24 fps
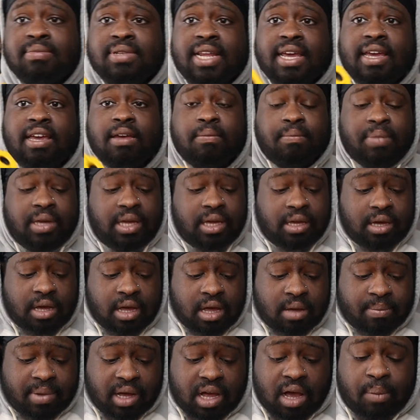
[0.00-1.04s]
they can be
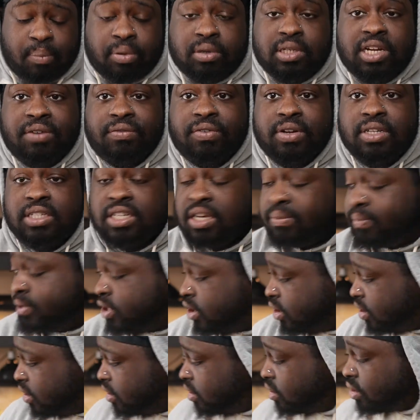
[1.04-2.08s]
a couple different
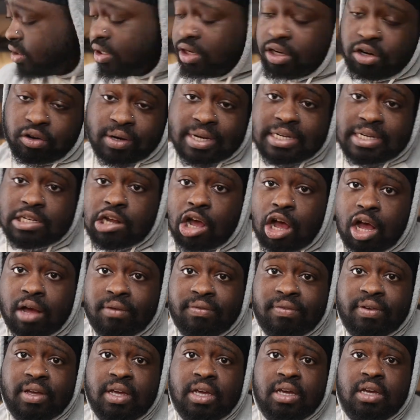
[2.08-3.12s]
temperatures or degrees
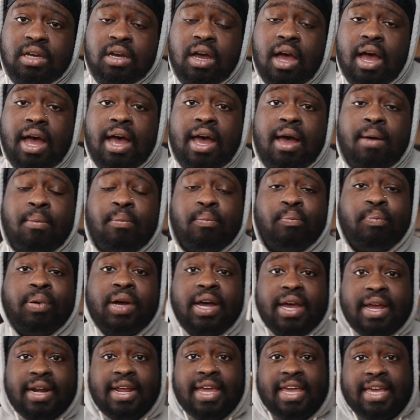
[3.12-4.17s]
off,
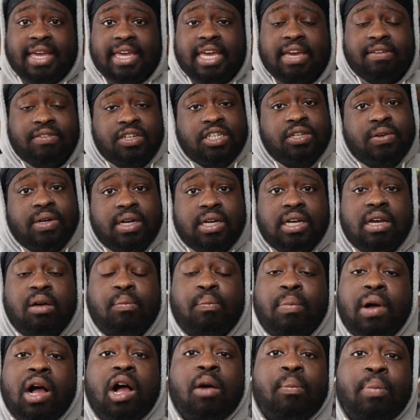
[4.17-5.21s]
but it gives you a good
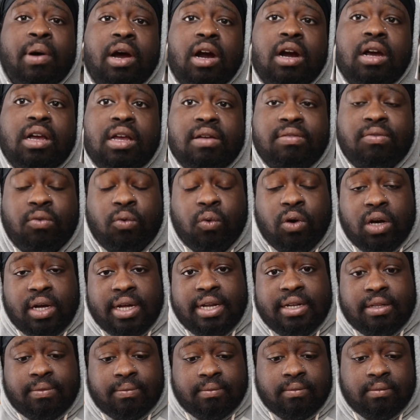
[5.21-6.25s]
ballpark of
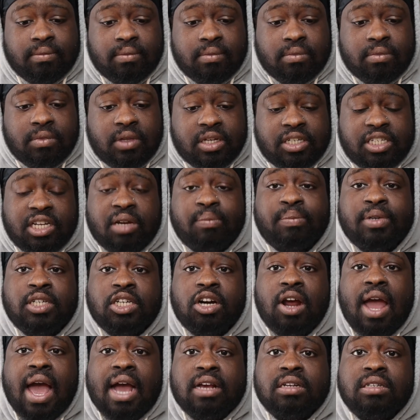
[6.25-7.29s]
what the
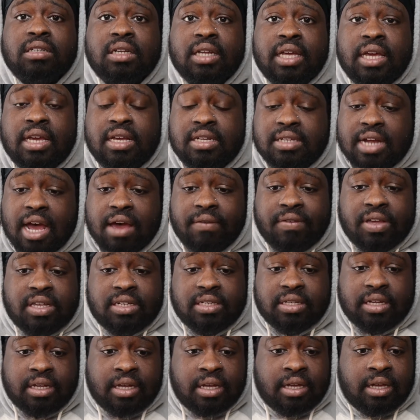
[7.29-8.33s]
temperature actually is.
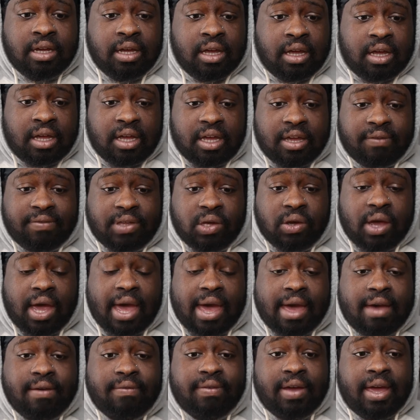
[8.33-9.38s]
Obviously, if you
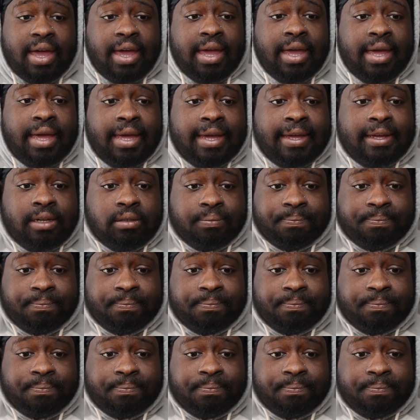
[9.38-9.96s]
have a